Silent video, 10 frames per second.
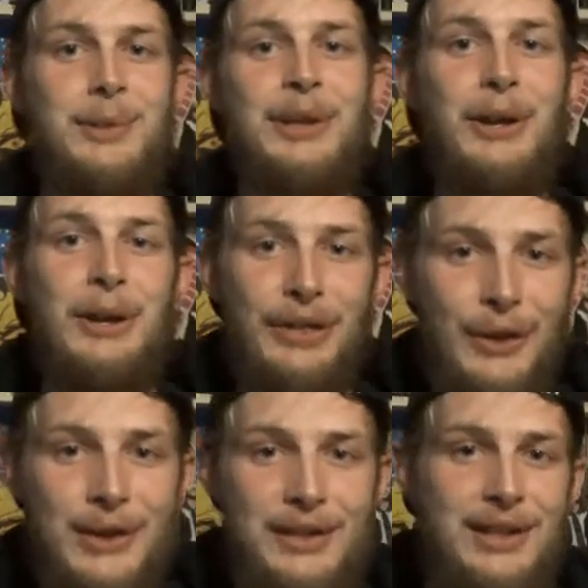When you go to
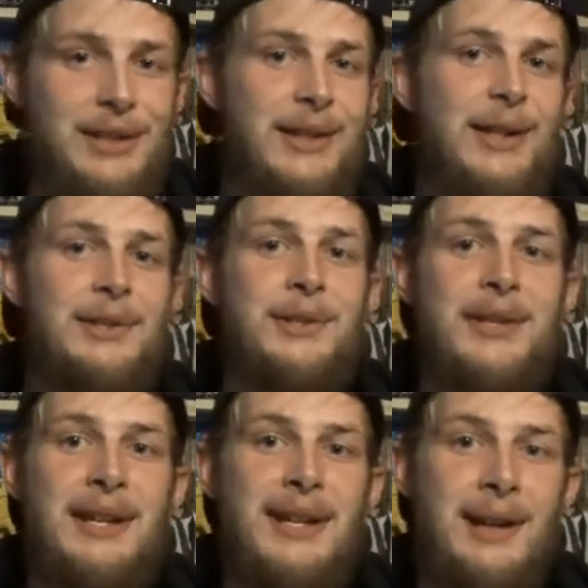36 concerts
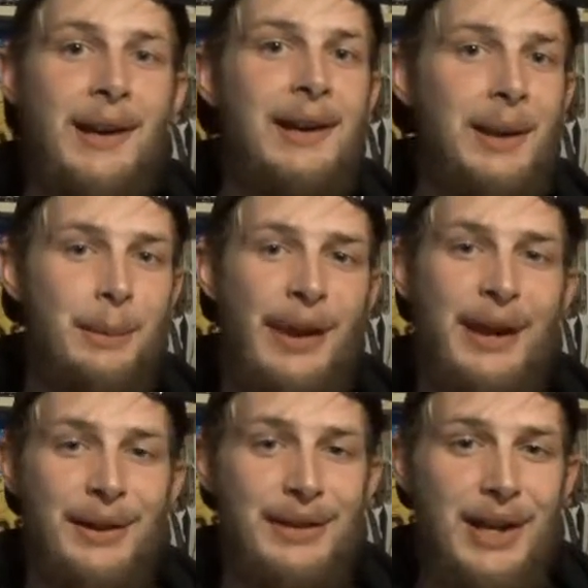in a year,
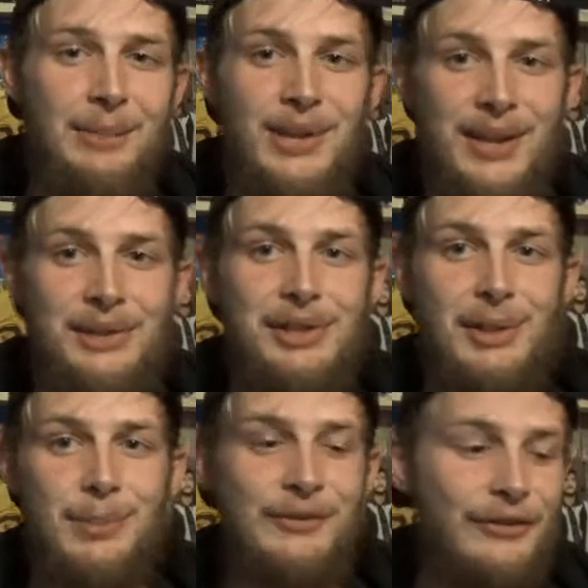picking a top 10 is
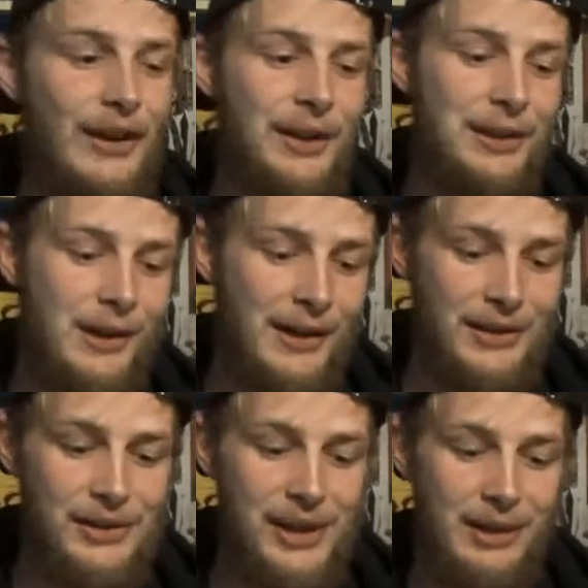super fucking hard,
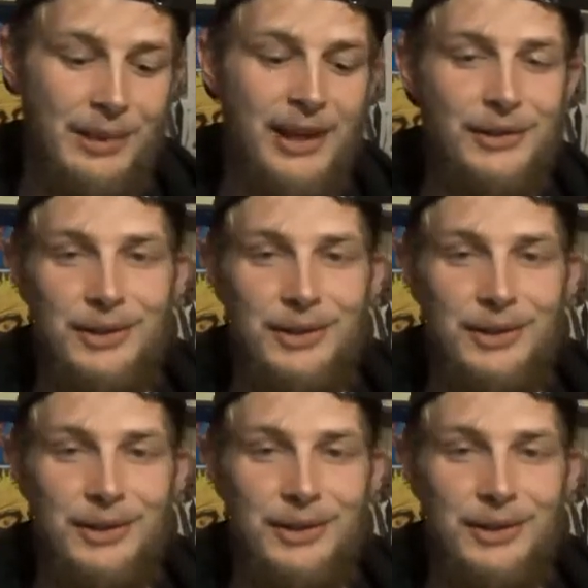as you can imagine.